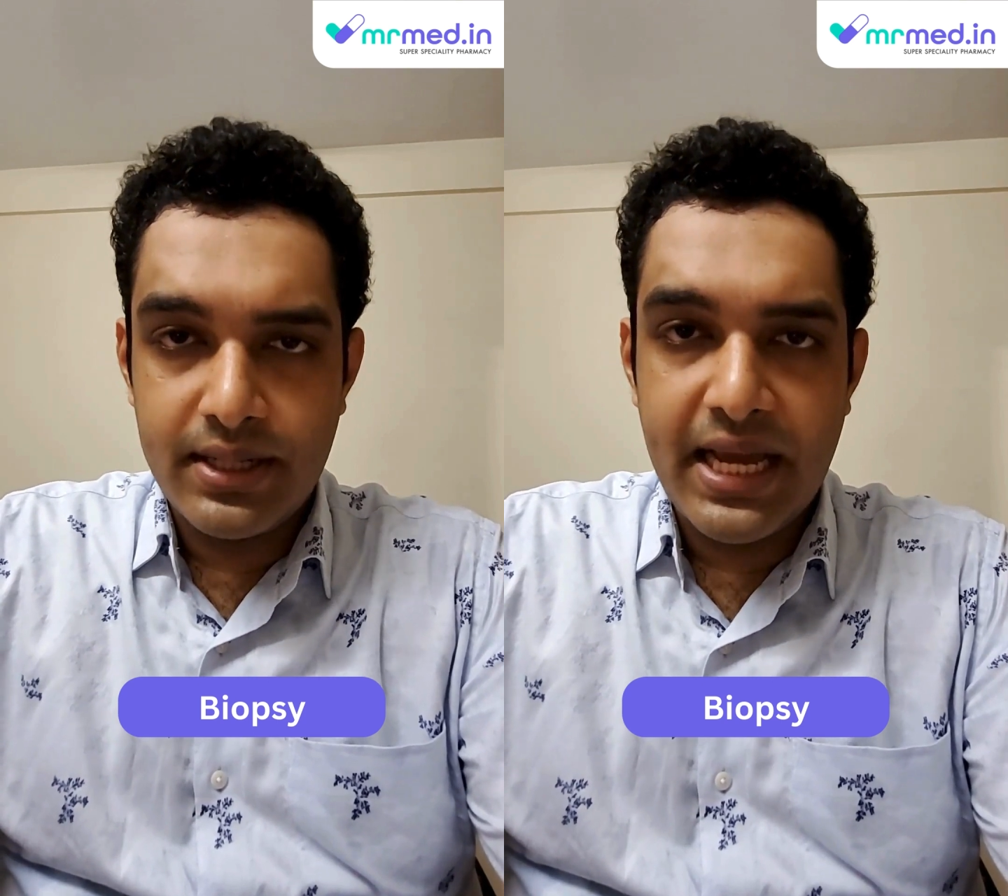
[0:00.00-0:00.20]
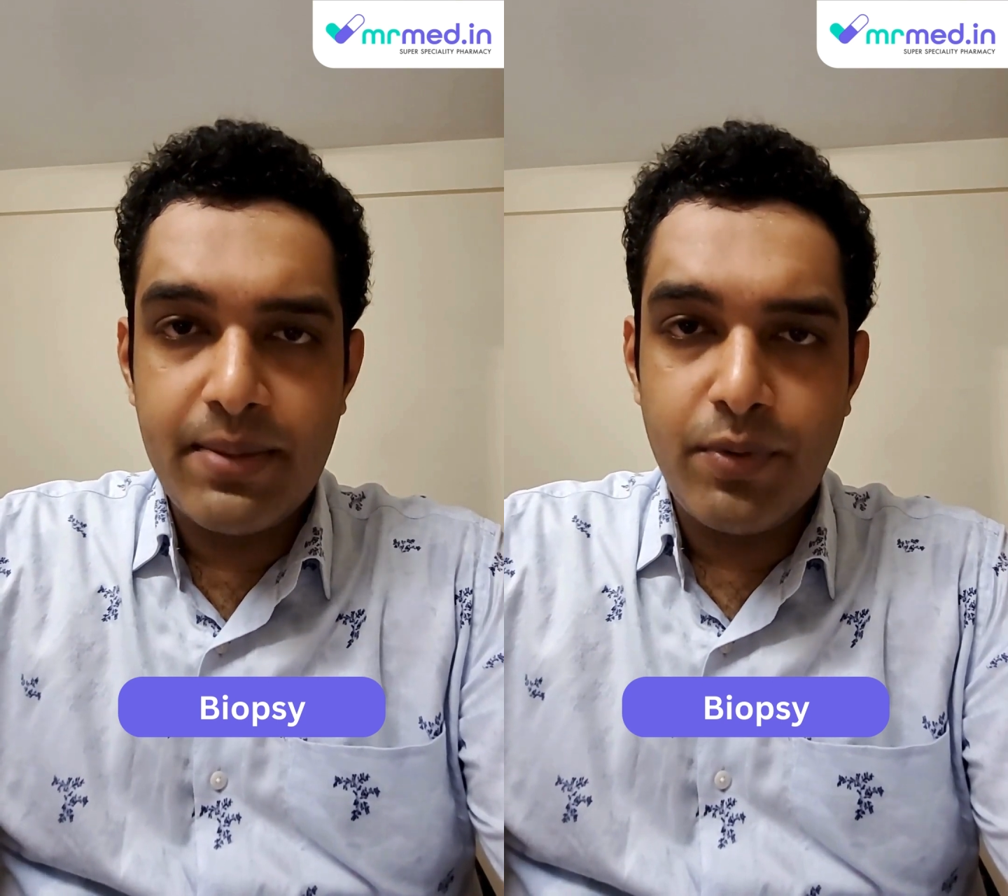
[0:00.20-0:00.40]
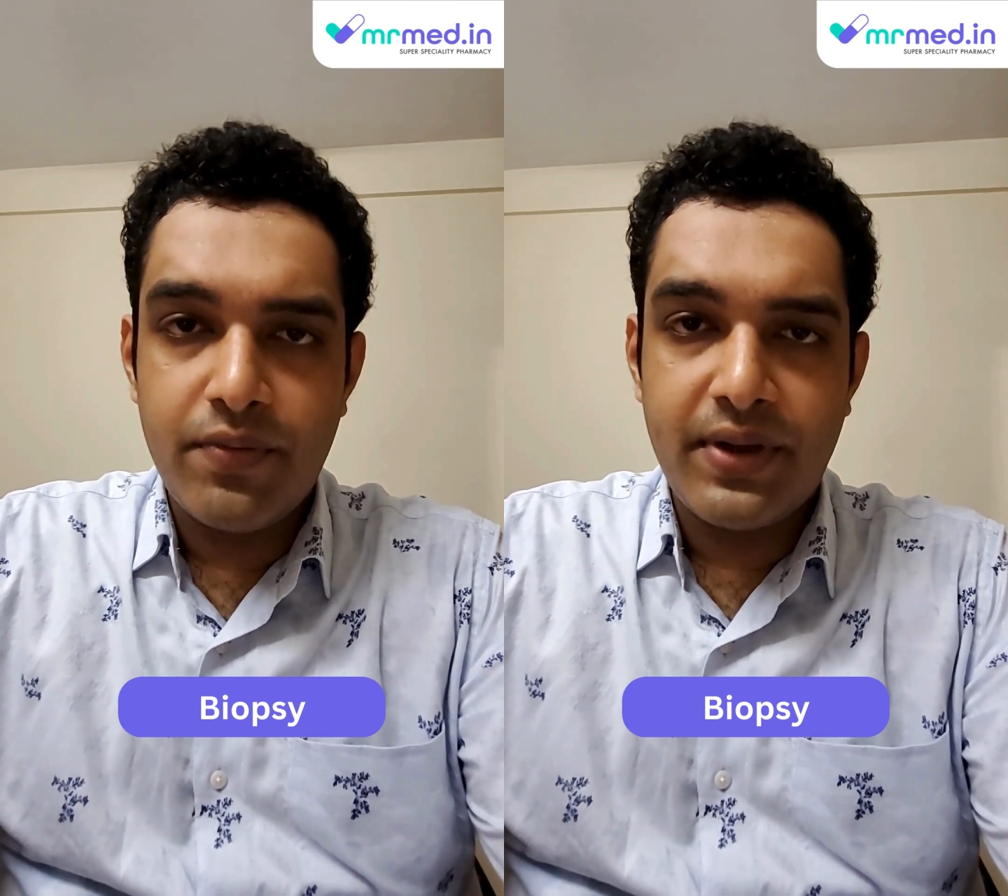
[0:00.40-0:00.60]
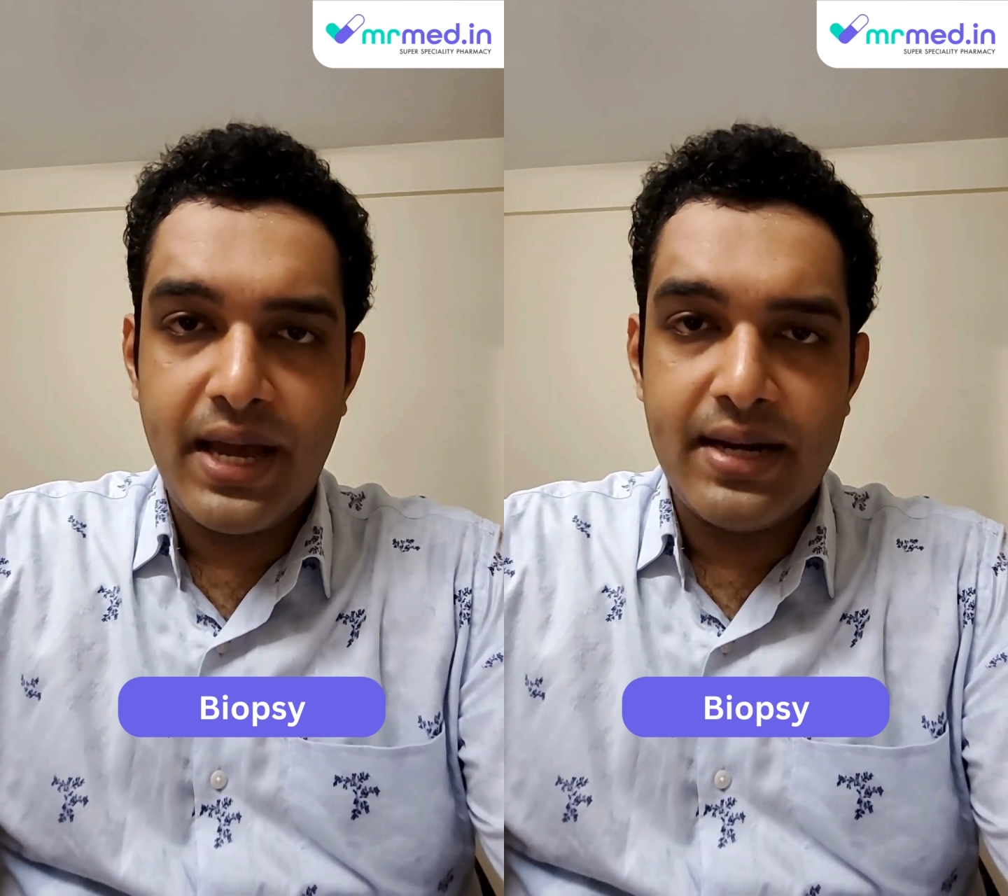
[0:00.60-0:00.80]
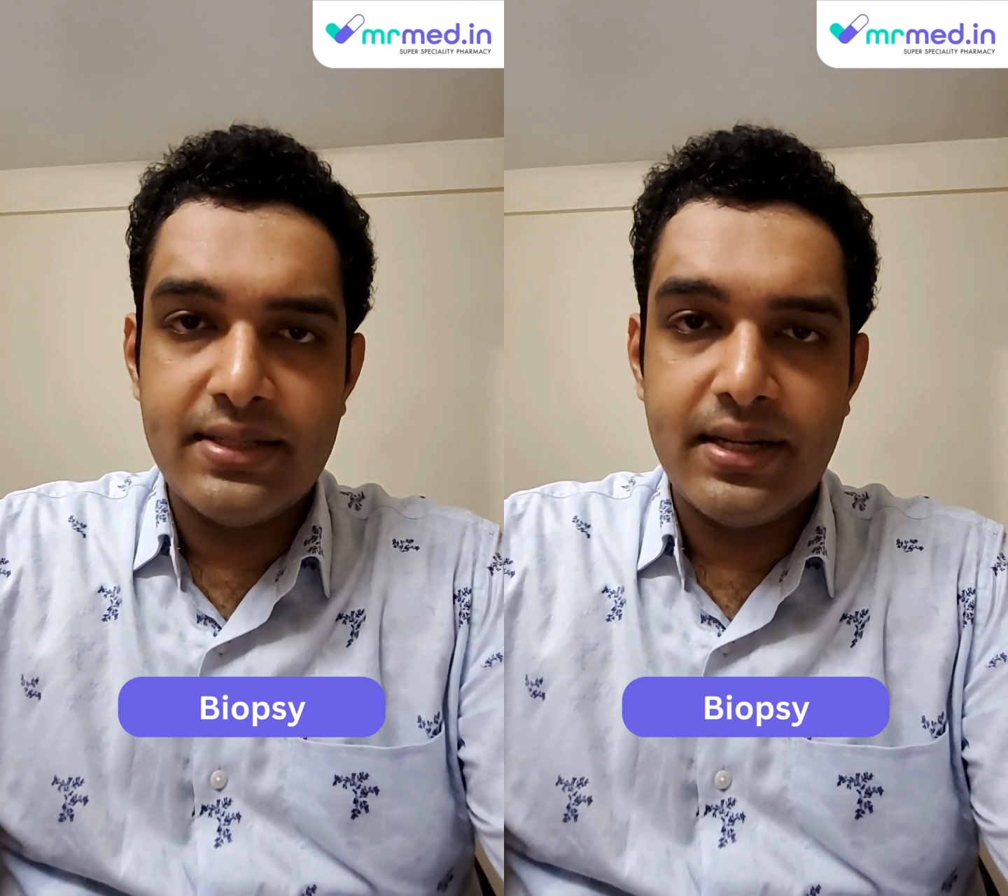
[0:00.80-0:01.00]
type of
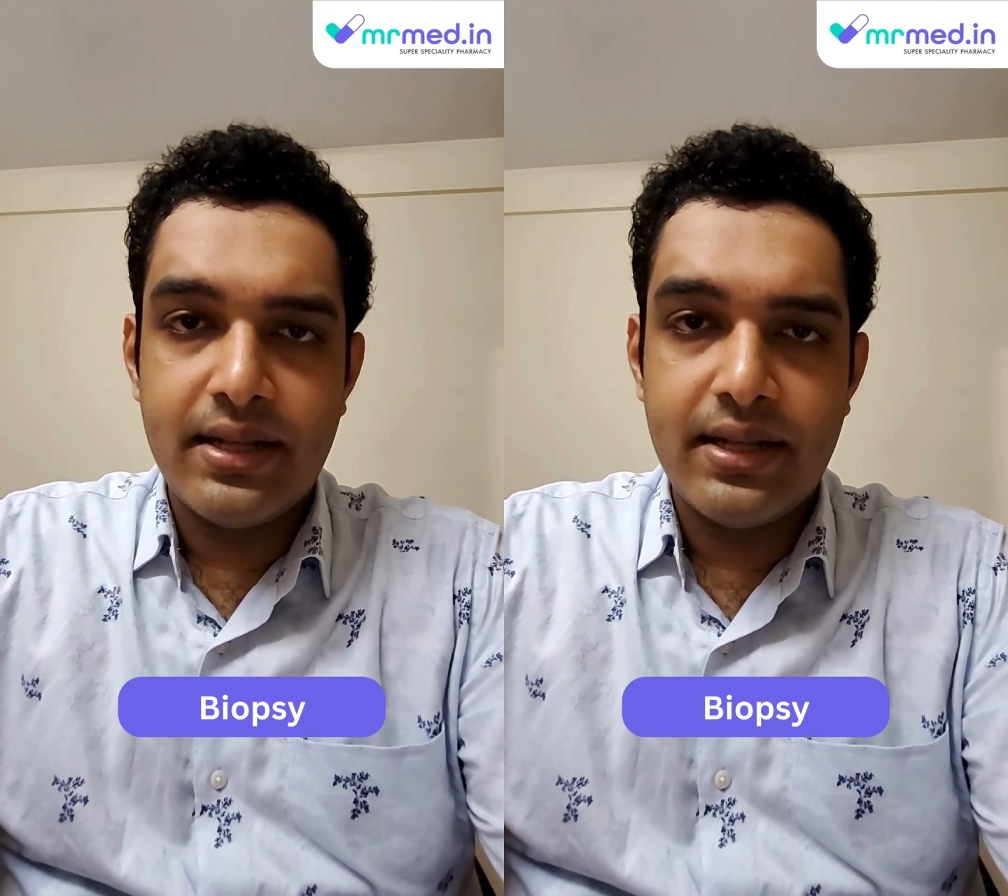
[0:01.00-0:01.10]
cancer,